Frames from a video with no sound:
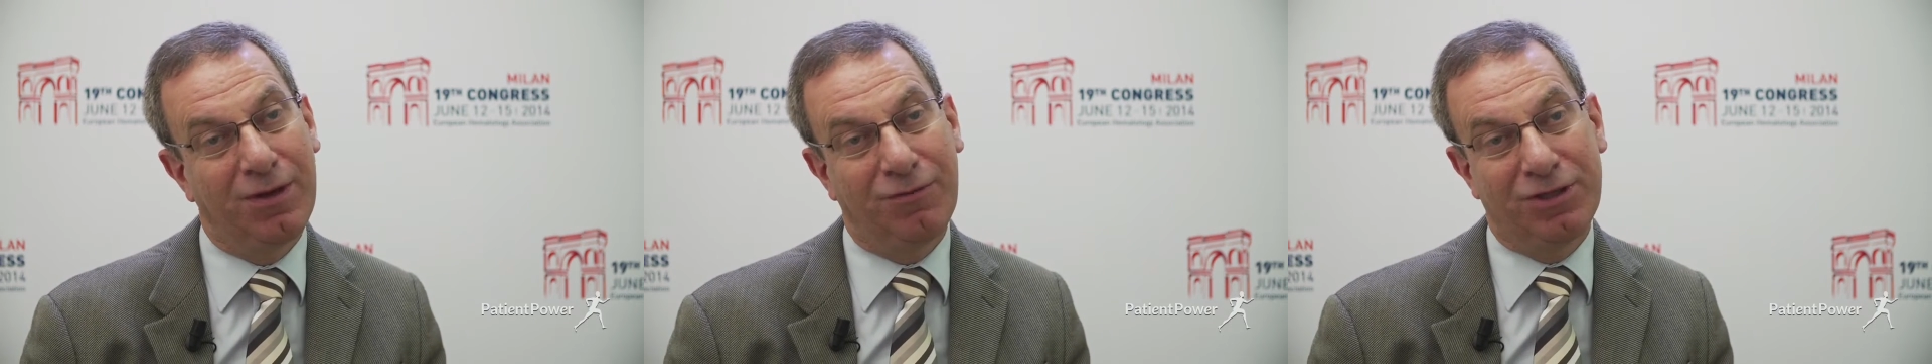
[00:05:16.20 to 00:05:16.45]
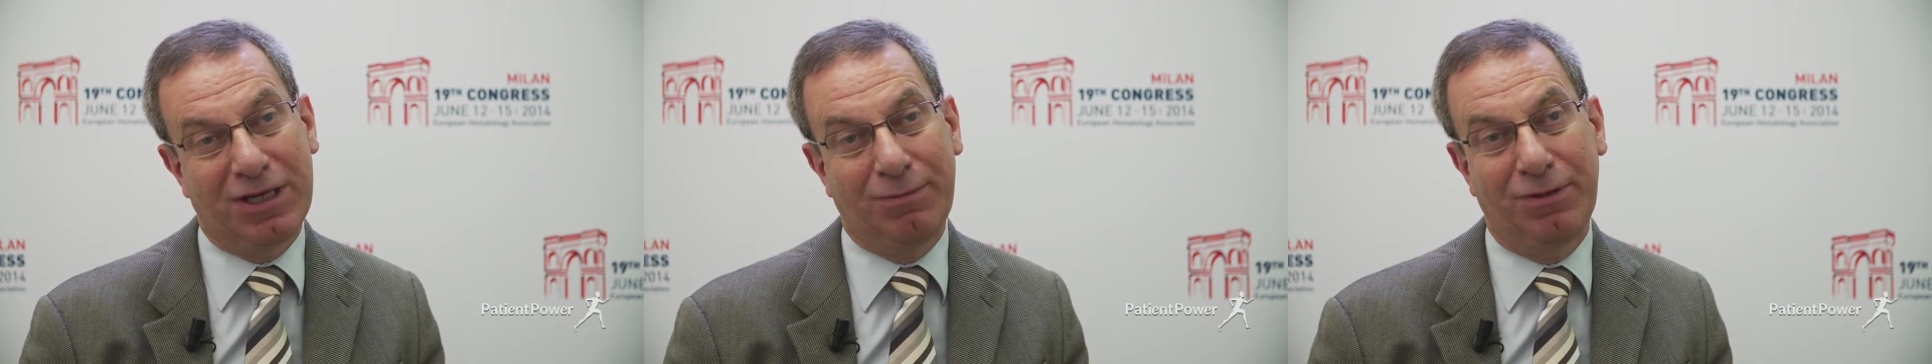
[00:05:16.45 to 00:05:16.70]

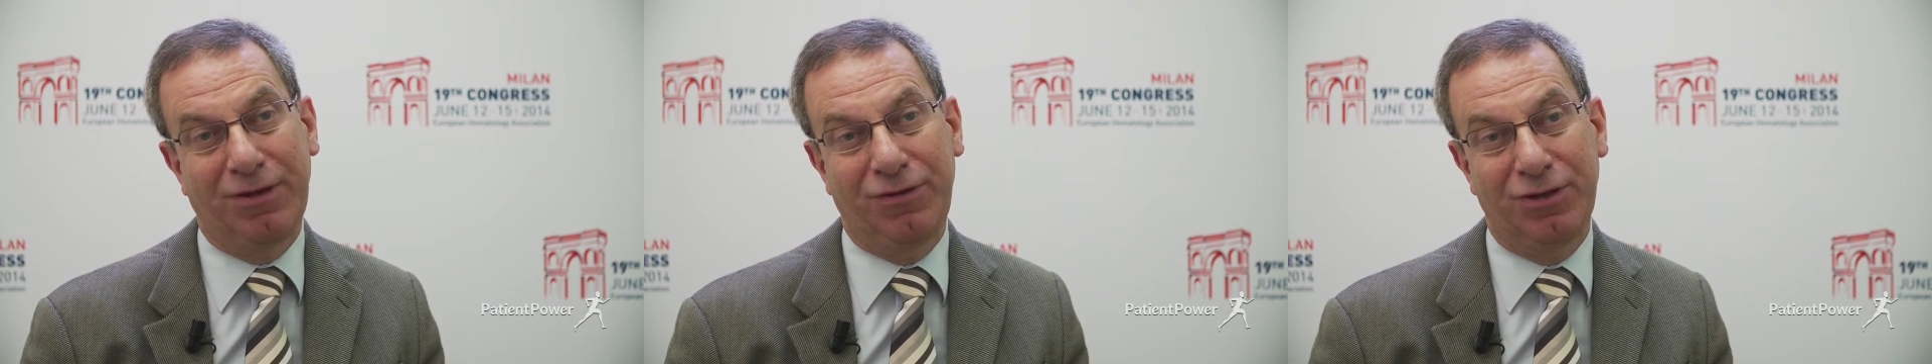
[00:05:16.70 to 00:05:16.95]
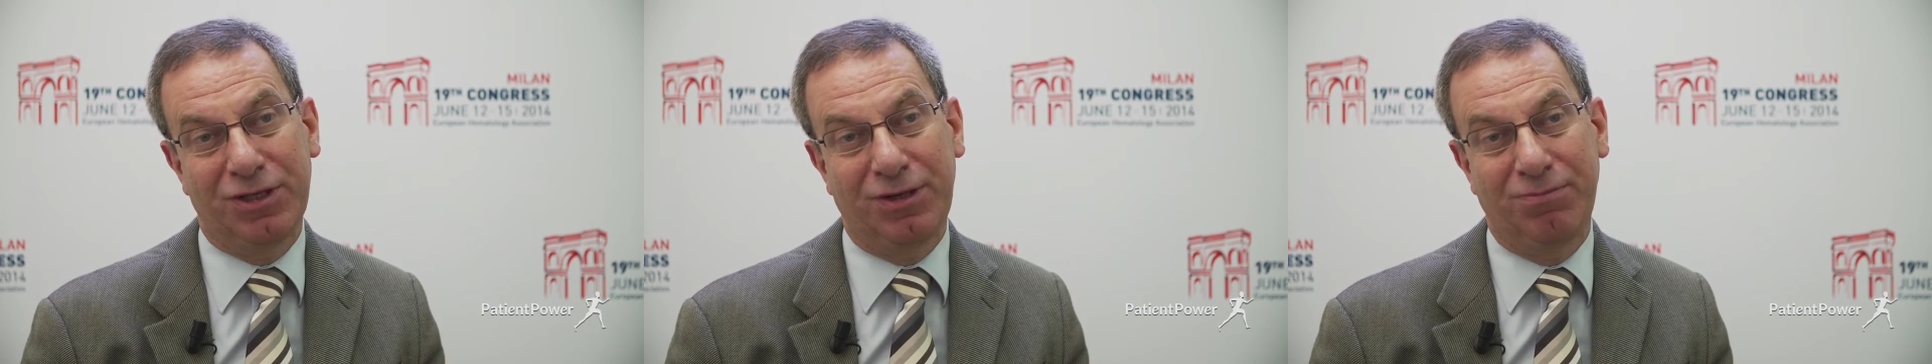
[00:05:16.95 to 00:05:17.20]
for example, if
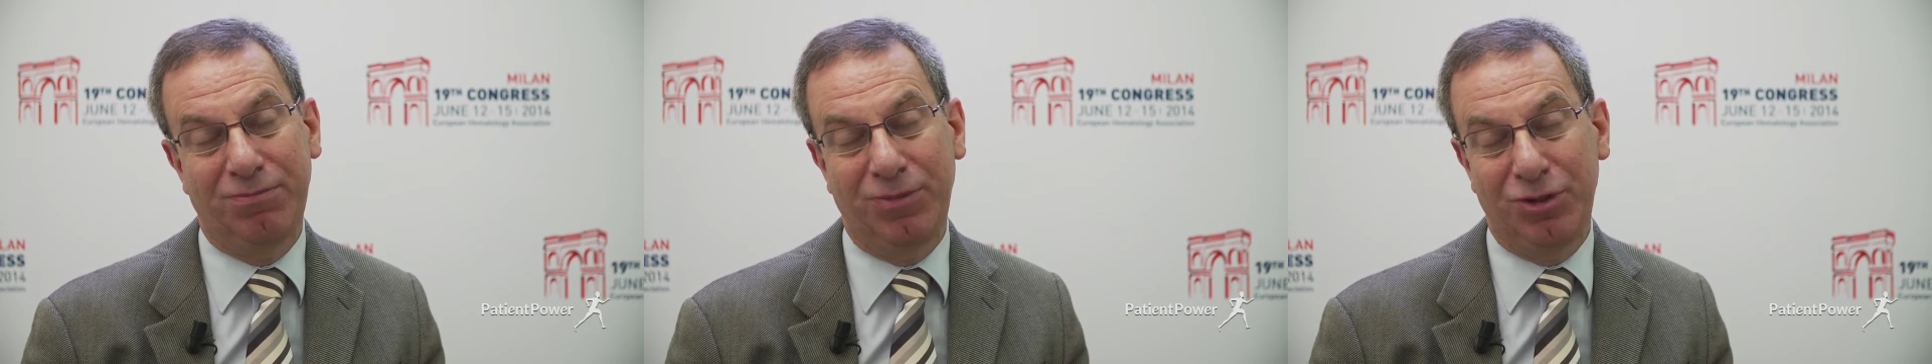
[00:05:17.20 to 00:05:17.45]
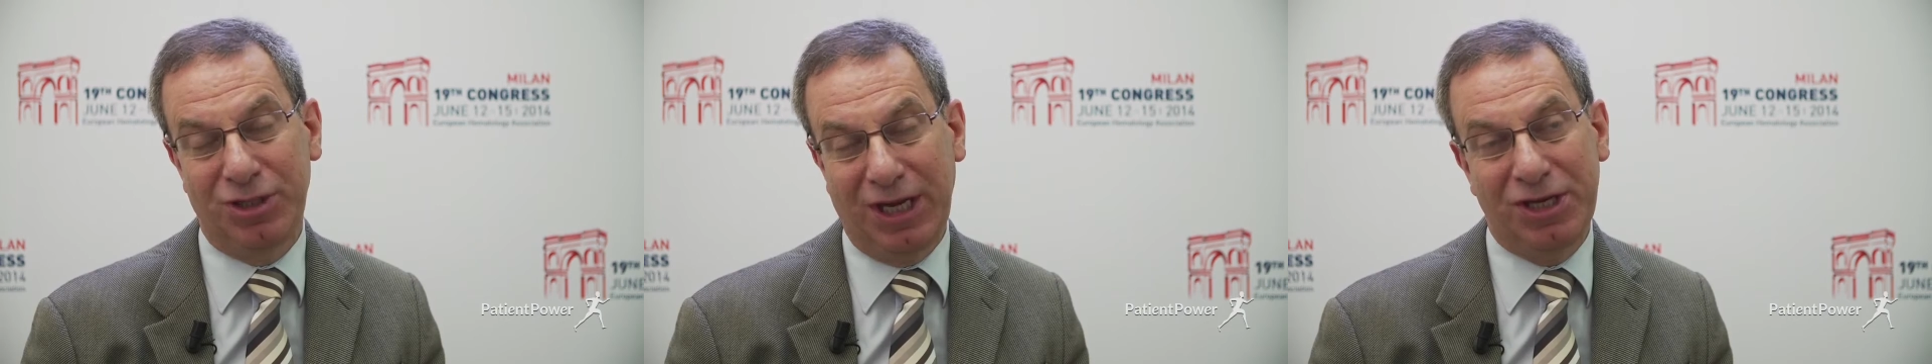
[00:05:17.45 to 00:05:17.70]
there's a
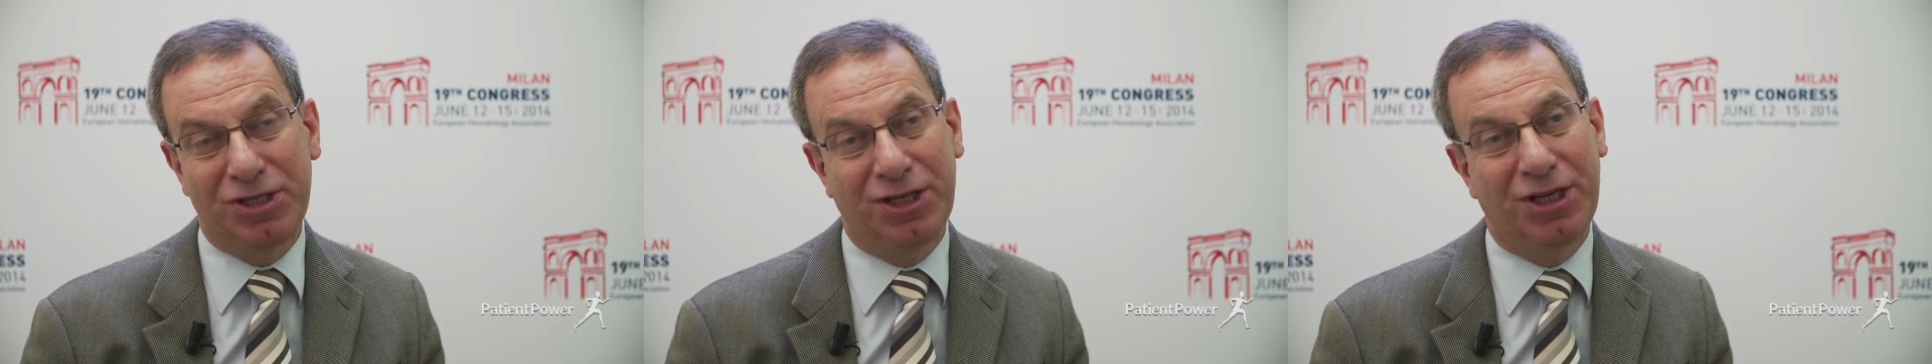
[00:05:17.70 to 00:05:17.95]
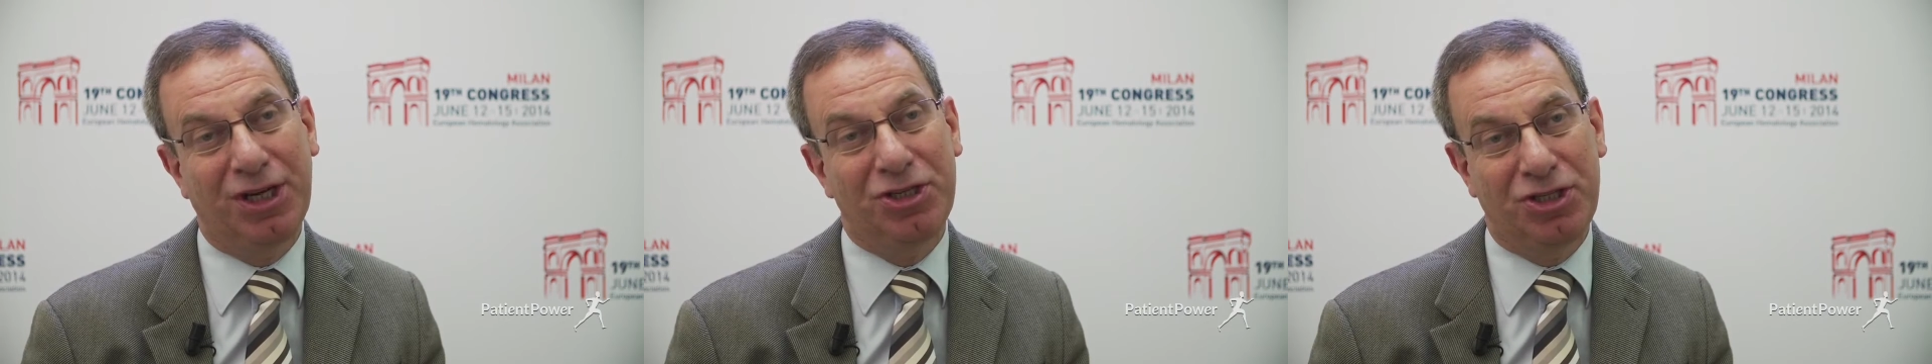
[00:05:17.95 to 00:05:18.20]
mutation
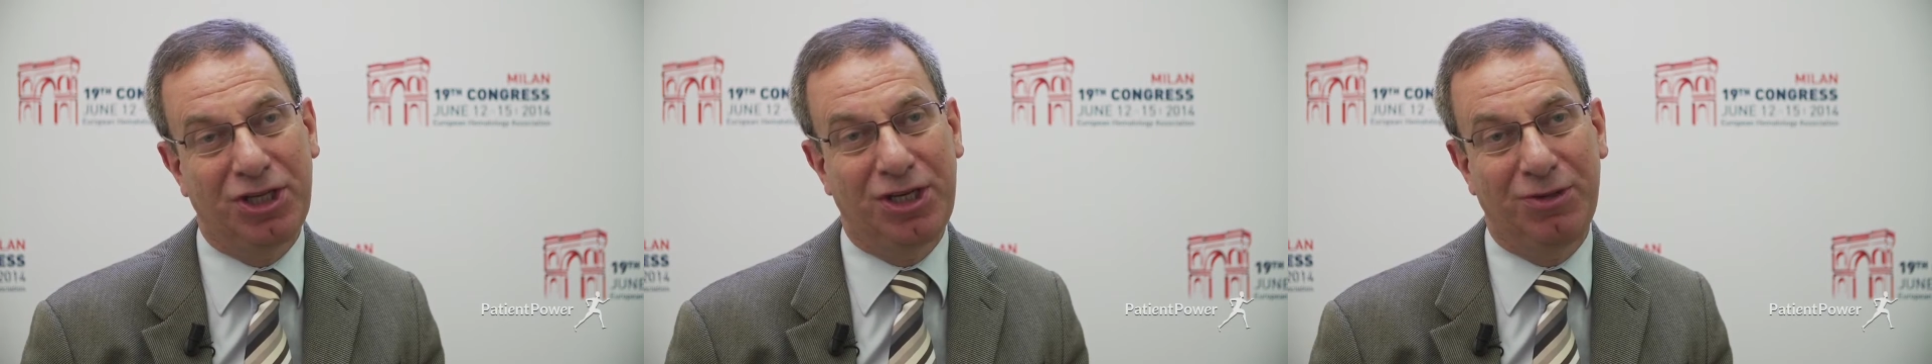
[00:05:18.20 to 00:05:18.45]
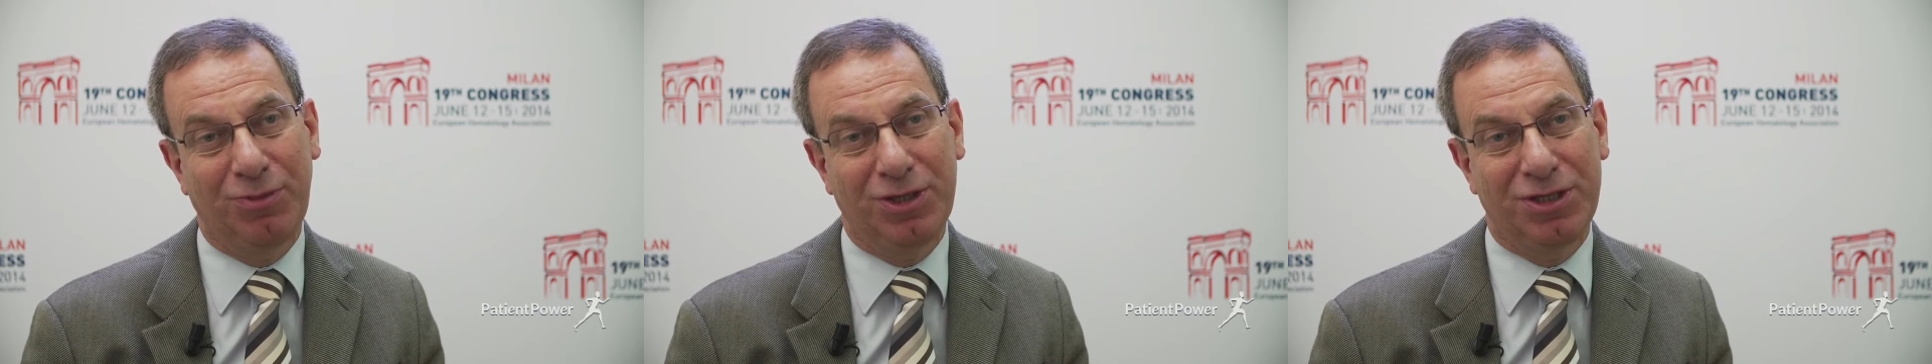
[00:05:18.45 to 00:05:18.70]
in a
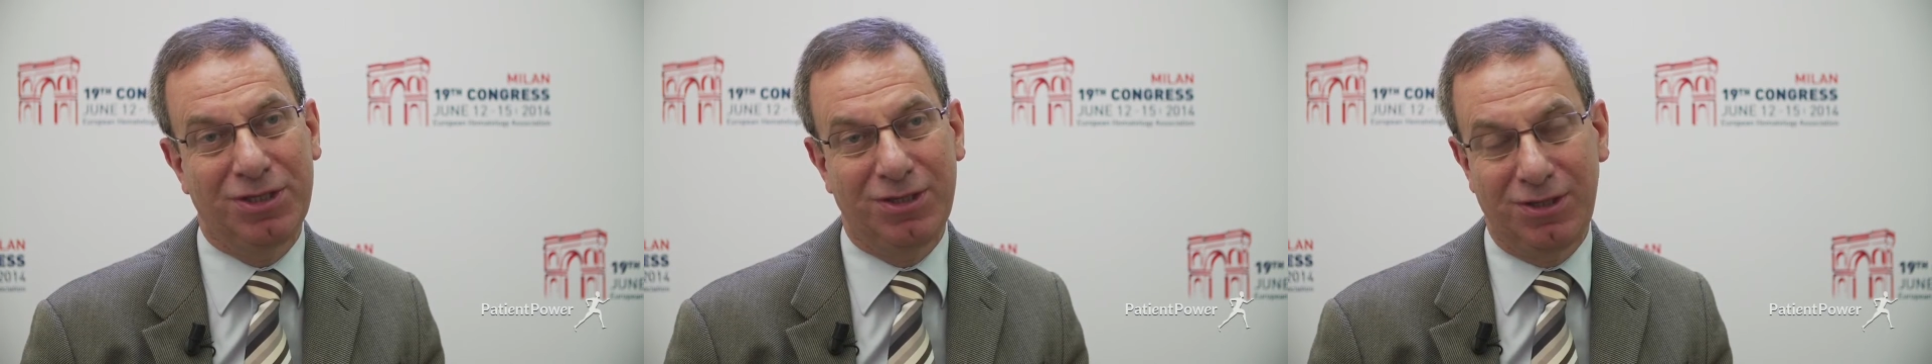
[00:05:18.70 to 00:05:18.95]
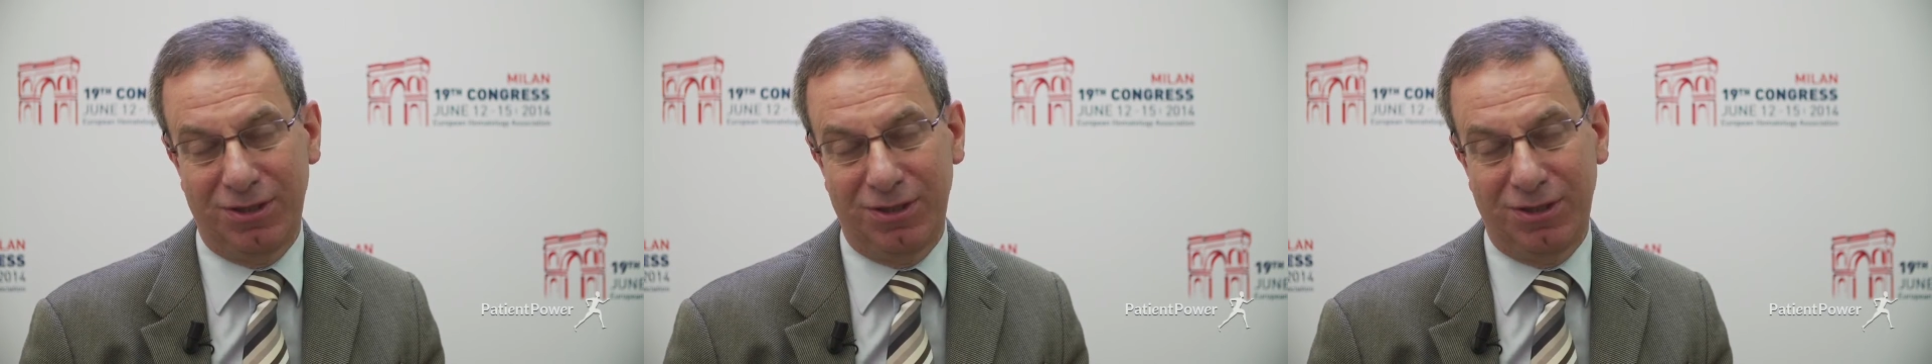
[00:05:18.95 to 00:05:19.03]
gene which